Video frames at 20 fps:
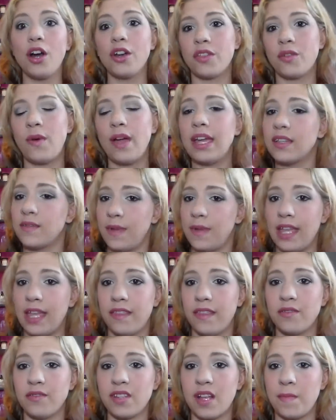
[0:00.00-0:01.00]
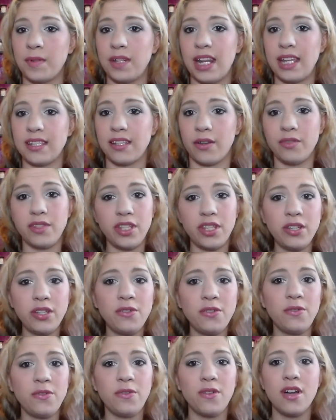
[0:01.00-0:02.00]
earthquake, because we had those a couple of days ago
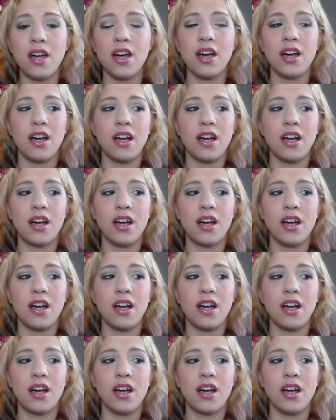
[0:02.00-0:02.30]
too.